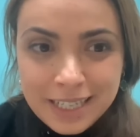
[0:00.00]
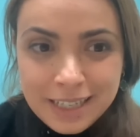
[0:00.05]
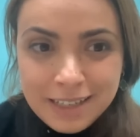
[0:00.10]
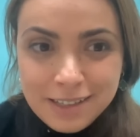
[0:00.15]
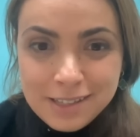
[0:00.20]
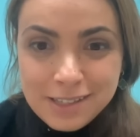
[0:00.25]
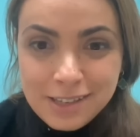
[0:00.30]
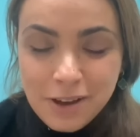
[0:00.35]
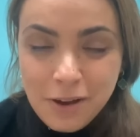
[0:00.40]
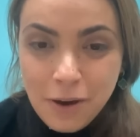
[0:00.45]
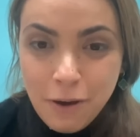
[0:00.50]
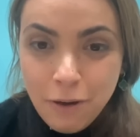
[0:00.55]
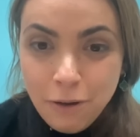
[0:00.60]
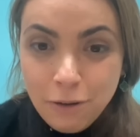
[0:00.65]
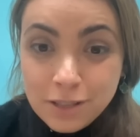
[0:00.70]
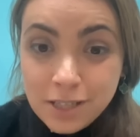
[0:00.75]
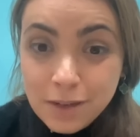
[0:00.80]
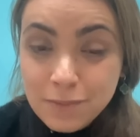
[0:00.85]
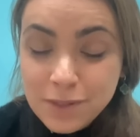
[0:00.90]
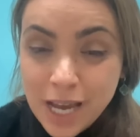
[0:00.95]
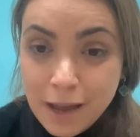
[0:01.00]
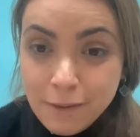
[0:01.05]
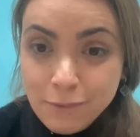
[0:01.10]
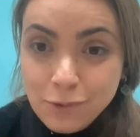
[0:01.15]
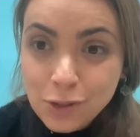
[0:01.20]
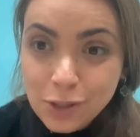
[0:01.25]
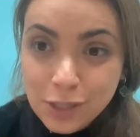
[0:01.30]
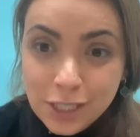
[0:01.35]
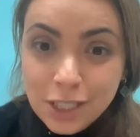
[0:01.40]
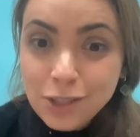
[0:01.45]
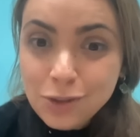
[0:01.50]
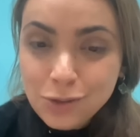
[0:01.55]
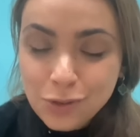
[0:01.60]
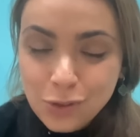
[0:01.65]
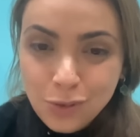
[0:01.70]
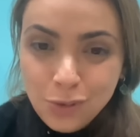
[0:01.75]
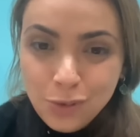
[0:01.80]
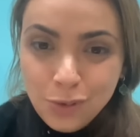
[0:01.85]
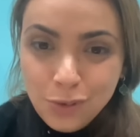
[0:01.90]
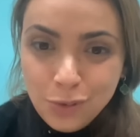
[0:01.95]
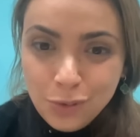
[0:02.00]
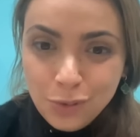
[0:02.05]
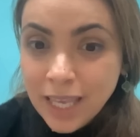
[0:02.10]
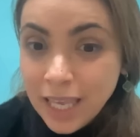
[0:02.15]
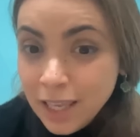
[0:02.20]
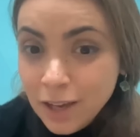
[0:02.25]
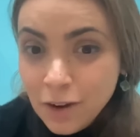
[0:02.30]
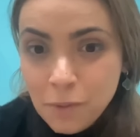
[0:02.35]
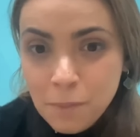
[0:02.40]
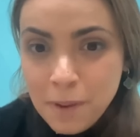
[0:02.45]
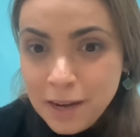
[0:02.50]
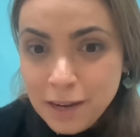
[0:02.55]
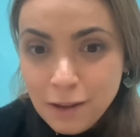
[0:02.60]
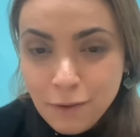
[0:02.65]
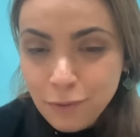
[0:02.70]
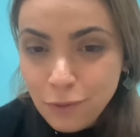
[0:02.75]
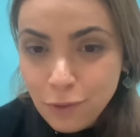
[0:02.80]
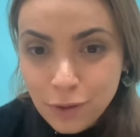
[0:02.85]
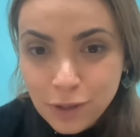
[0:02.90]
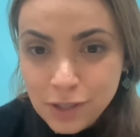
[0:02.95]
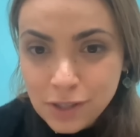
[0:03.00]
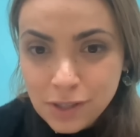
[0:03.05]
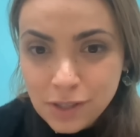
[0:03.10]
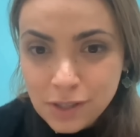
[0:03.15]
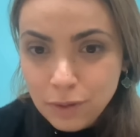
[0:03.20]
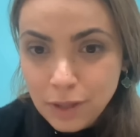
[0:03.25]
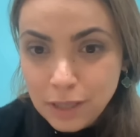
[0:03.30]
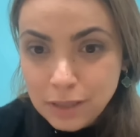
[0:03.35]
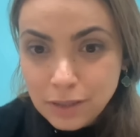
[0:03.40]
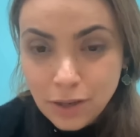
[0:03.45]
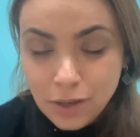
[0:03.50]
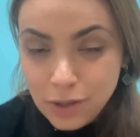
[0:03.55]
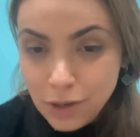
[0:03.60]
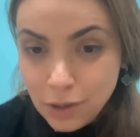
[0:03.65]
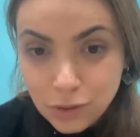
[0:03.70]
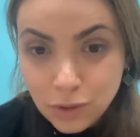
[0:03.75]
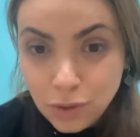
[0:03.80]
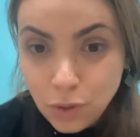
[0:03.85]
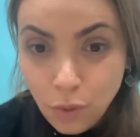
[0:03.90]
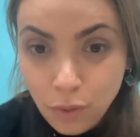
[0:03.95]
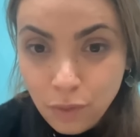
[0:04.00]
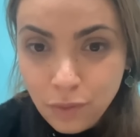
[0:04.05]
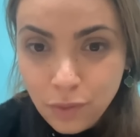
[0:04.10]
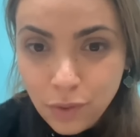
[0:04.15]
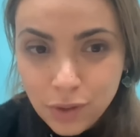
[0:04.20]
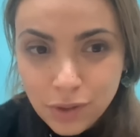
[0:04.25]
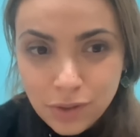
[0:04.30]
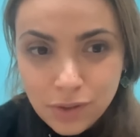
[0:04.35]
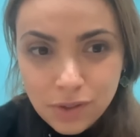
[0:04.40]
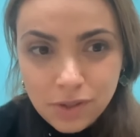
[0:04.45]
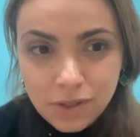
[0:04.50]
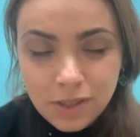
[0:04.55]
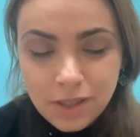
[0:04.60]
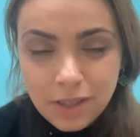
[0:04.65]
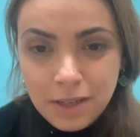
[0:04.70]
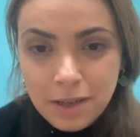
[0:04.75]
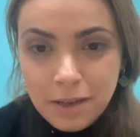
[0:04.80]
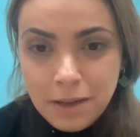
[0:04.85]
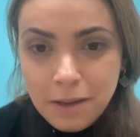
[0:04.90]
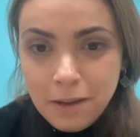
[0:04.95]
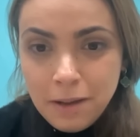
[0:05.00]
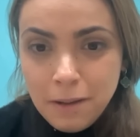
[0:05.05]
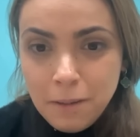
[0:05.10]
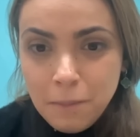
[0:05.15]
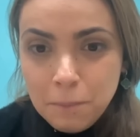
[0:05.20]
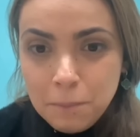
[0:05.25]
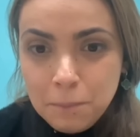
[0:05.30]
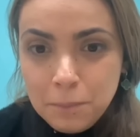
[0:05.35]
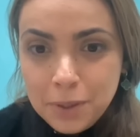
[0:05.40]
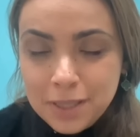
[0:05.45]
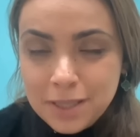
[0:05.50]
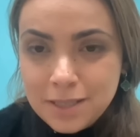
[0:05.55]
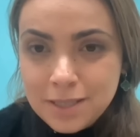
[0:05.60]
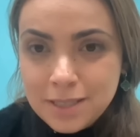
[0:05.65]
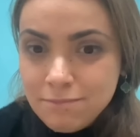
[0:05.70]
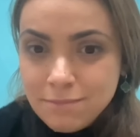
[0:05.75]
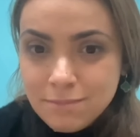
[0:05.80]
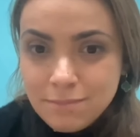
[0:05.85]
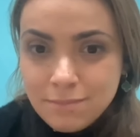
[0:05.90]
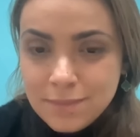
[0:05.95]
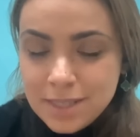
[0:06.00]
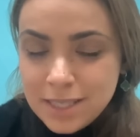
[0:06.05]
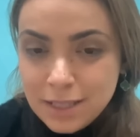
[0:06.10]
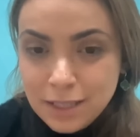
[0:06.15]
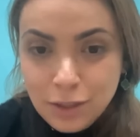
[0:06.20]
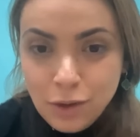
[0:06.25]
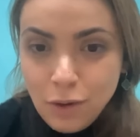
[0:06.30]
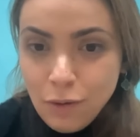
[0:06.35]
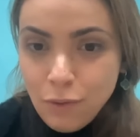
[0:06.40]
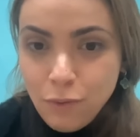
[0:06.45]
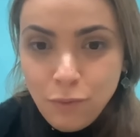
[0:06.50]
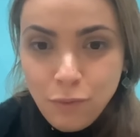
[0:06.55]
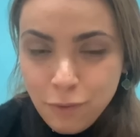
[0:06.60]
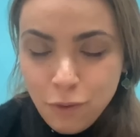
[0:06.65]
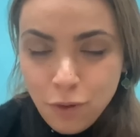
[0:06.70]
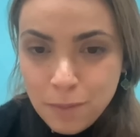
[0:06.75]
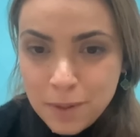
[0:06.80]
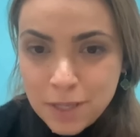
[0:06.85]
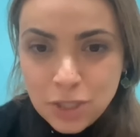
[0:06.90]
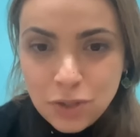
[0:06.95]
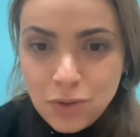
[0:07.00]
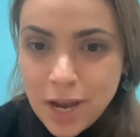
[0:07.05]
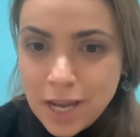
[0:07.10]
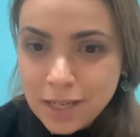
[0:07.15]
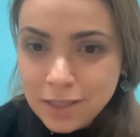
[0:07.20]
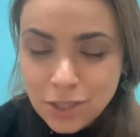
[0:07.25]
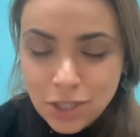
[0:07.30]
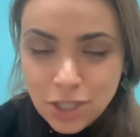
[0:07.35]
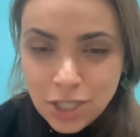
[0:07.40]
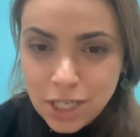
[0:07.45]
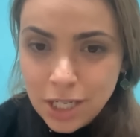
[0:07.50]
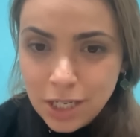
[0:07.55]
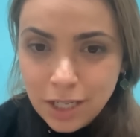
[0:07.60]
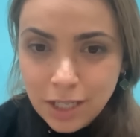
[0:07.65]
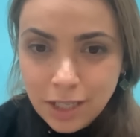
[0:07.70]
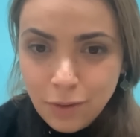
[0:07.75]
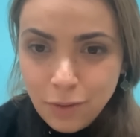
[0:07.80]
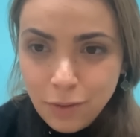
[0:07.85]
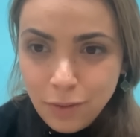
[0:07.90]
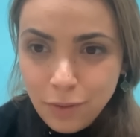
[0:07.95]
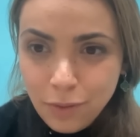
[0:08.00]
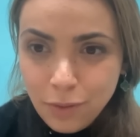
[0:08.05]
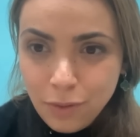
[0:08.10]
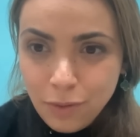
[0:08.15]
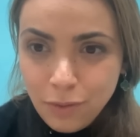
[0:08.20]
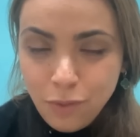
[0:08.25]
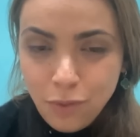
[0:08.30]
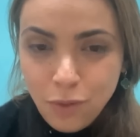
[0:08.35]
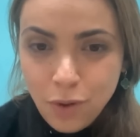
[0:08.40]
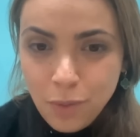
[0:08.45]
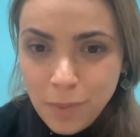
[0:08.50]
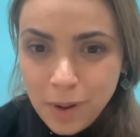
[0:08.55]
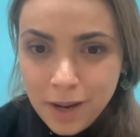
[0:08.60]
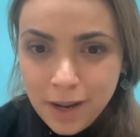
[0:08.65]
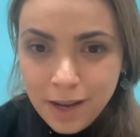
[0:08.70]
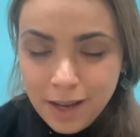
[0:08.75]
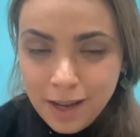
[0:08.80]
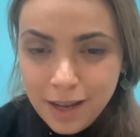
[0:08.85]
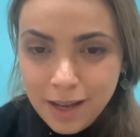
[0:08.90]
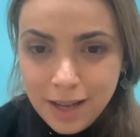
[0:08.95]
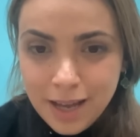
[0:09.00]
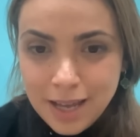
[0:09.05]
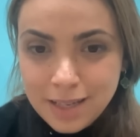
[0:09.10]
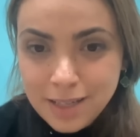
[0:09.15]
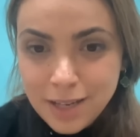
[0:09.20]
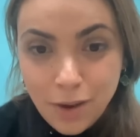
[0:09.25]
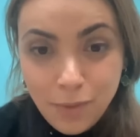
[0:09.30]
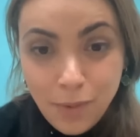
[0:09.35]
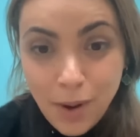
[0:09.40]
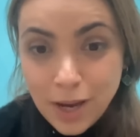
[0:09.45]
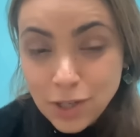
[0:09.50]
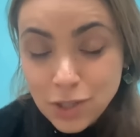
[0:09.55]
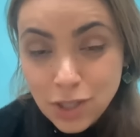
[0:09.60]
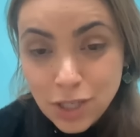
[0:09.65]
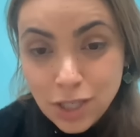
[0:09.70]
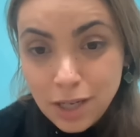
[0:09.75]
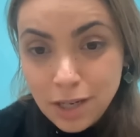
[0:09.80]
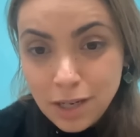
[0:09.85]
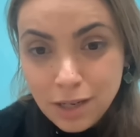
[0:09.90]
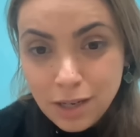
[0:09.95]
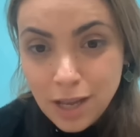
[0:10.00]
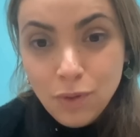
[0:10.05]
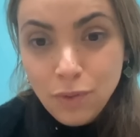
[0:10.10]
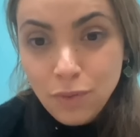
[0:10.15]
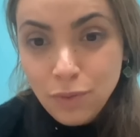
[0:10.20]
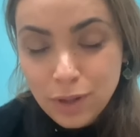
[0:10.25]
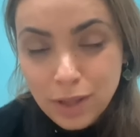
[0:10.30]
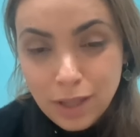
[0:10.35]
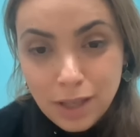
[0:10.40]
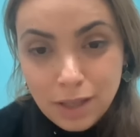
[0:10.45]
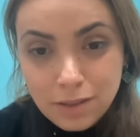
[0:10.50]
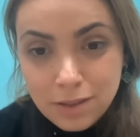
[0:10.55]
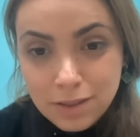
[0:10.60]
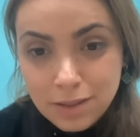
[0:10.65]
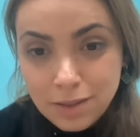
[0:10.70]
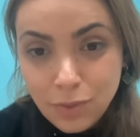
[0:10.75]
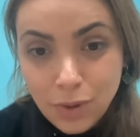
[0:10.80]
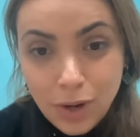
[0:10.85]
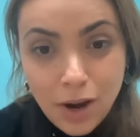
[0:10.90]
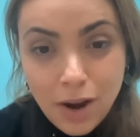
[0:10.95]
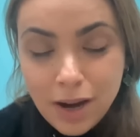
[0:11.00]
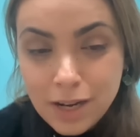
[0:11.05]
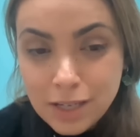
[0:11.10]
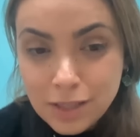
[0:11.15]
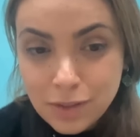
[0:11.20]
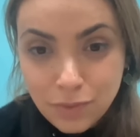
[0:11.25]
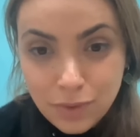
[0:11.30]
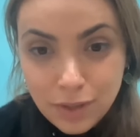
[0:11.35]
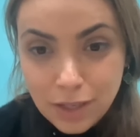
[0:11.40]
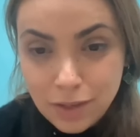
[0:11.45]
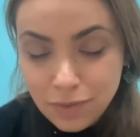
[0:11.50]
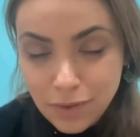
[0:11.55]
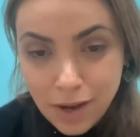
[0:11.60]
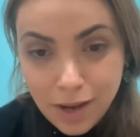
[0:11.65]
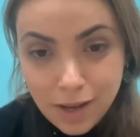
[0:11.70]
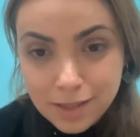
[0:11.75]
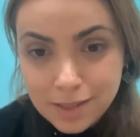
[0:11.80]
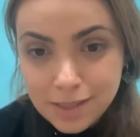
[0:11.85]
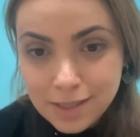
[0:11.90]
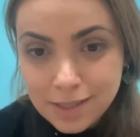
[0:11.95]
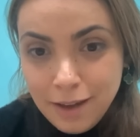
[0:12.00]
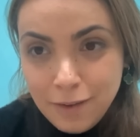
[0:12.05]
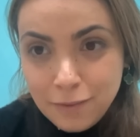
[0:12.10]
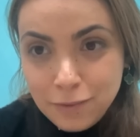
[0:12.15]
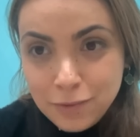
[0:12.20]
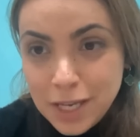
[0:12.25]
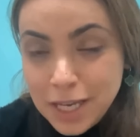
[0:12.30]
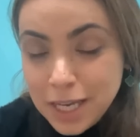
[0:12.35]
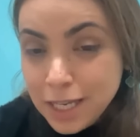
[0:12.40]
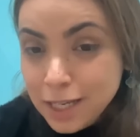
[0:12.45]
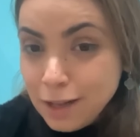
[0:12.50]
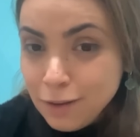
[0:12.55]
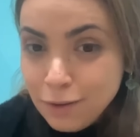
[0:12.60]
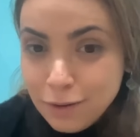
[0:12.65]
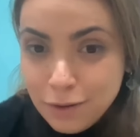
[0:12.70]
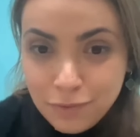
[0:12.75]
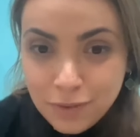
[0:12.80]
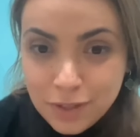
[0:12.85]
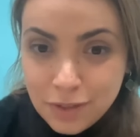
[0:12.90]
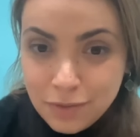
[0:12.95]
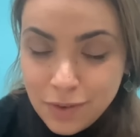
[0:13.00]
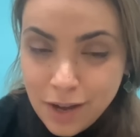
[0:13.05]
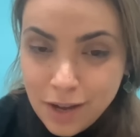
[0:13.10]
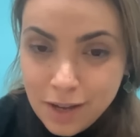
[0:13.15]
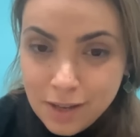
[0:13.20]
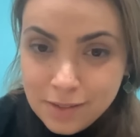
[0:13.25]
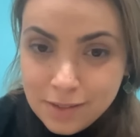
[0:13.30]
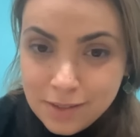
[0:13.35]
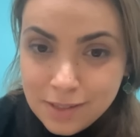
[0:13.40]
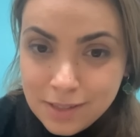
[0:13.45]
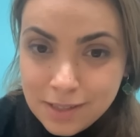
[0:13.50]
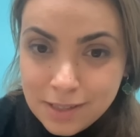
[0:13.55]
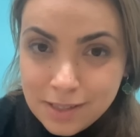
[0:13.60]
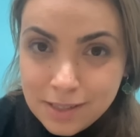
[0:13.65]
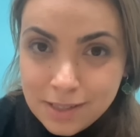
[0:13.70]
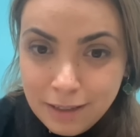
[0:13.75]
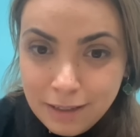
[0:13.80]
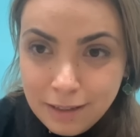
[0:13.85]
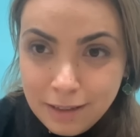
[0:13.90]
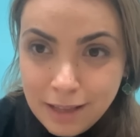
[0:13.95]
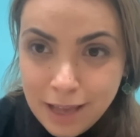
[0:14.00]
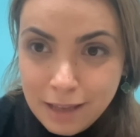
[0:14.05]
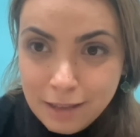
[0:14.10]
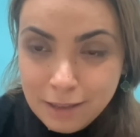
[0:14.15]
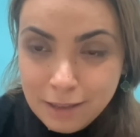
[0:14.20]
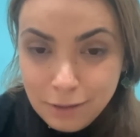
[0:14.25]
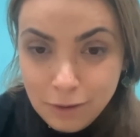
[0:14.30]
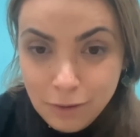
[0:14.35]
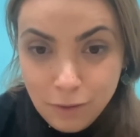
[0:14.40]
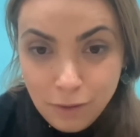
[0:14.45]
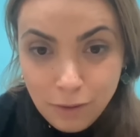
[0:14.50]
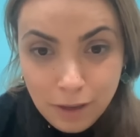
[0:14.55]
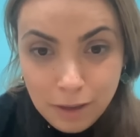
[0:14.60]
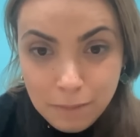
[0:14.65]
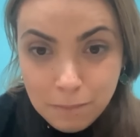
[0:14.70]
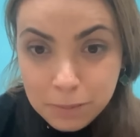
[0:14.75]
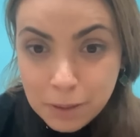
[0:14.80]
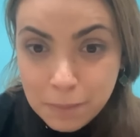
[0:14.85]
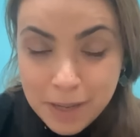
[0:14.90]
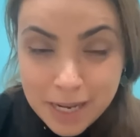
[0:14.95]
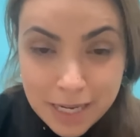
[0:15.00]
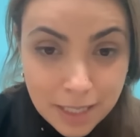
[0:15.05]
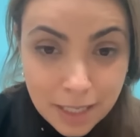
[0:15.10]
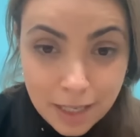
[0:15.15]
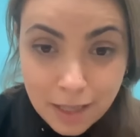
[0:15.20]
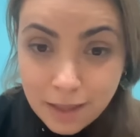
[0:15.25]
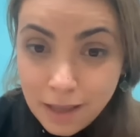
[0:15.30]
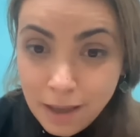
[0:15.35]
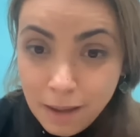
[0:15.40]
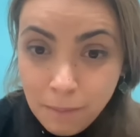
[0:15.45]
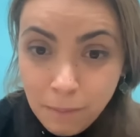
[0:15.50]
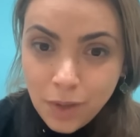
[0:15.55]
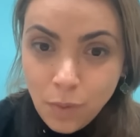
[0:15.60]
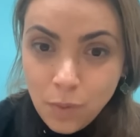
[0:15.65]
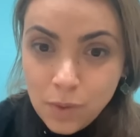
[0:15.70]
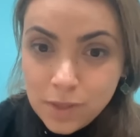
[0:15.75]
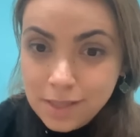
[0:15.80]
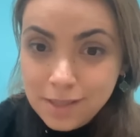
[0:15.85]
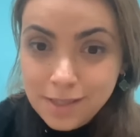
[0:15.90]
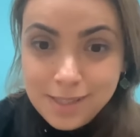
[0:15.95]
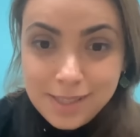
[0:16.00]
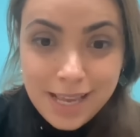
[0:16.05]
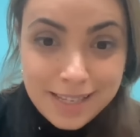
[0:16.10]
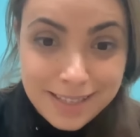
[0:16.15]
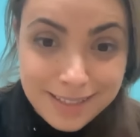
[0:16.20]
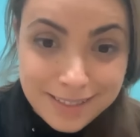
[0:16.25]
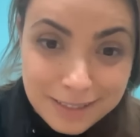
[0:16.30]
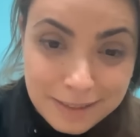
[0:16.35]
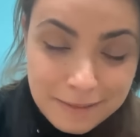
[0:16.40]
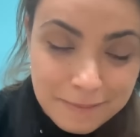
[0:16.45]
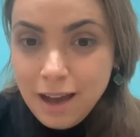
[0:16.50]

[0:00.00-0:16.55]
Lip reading: So sometimes you need to hear many voices that are not your voice, but form a strategy or form a direction and move with it, regardless of the advice. I've taken a lot of advices that, implementing them was a disaster.